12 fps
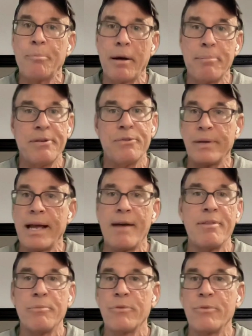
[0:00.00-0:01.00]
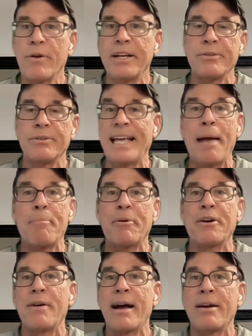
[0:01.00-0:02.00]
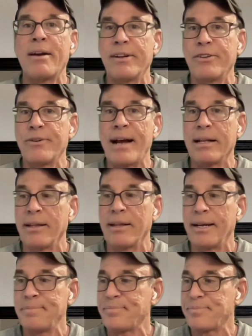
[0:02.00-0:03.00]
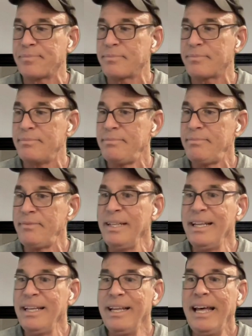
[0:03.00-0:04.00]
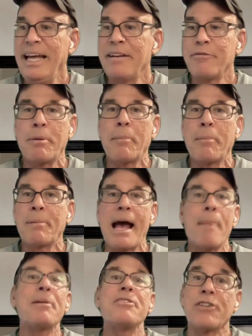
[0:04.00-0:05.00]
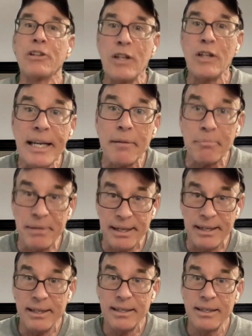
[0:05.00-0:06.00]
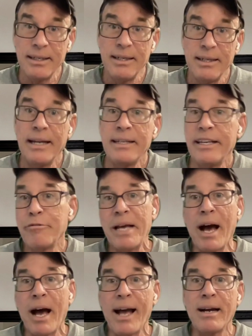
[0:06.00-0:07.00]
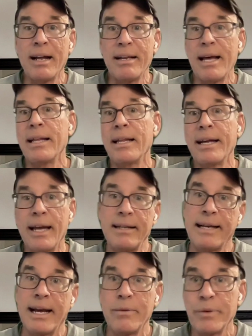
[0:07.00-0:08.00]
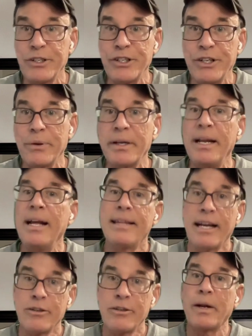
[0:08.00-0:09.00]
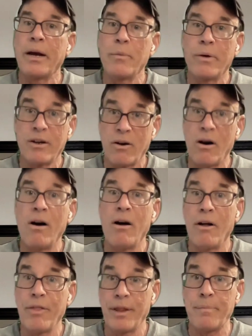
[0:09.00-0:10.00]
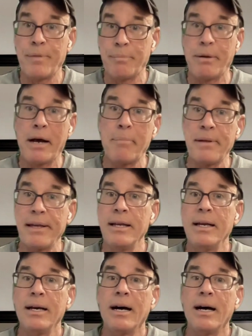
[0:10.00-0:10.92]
own puppies, we have them running or scampering around on a drag line. And if the puppy happens to look at me and give me eye contact, like, hey, Dad, what you doing? That's what I want to call the puppy.